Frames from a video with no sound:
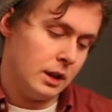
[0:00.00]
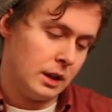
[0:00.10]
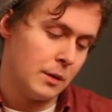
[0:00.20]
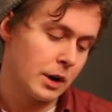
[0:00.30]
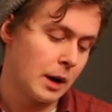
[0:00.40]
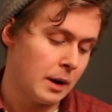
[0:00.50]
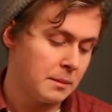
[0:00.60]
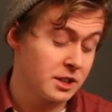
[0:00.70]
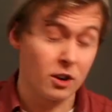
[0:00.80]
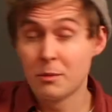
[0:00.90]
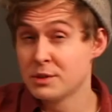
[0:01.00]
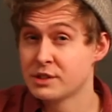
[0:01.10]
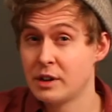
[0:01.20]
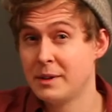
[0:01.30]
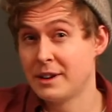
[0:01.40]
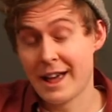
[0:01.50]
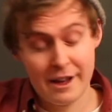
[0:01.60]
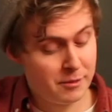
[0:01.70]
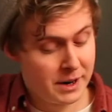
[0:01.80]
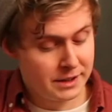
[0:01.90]
And we're coming up to almost
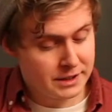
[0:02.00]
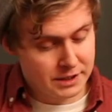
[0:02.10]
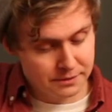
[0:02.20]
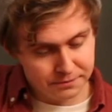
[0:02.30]
3.5 minutes.